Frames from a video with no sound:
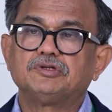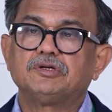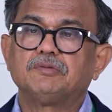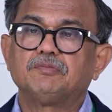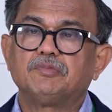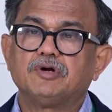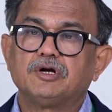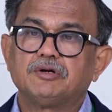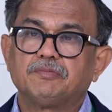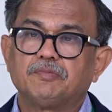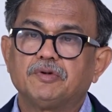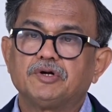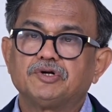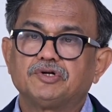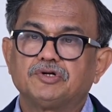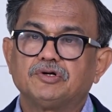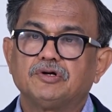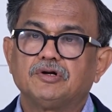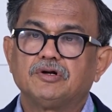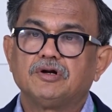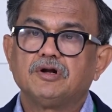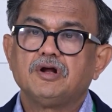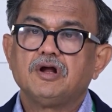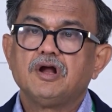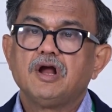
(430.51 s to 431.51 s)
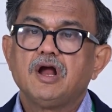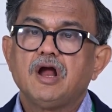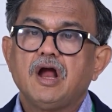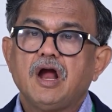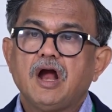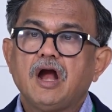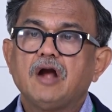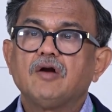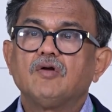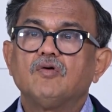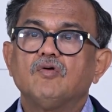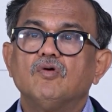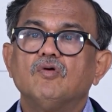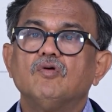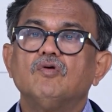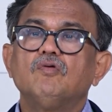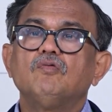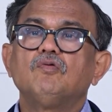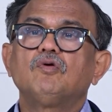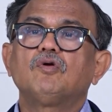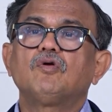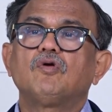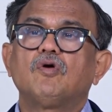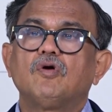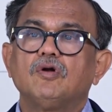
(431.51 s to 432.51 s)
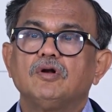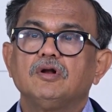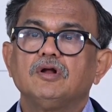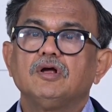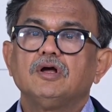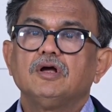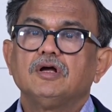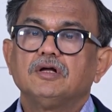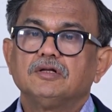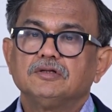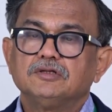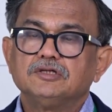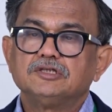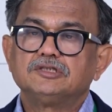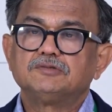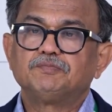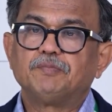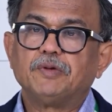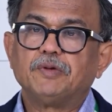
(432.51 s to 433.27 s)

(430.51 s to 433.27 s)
the blood pressure, and overall this